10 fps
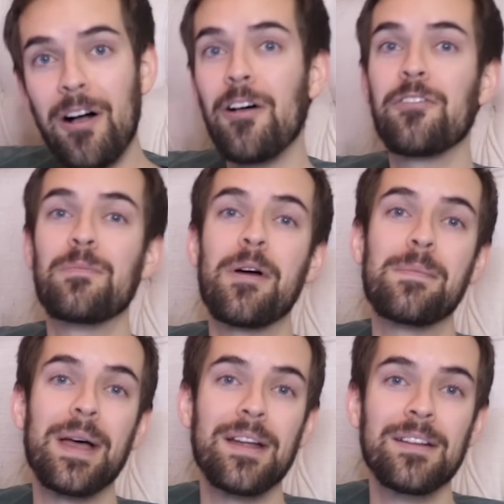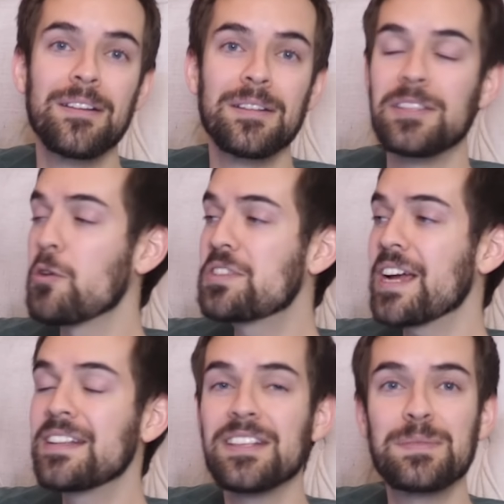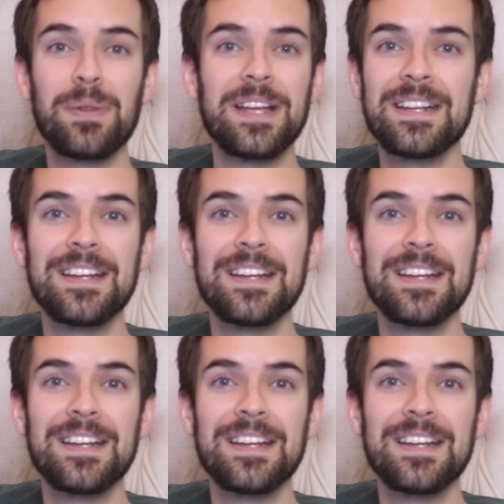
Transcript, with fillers: all from our bed. No second display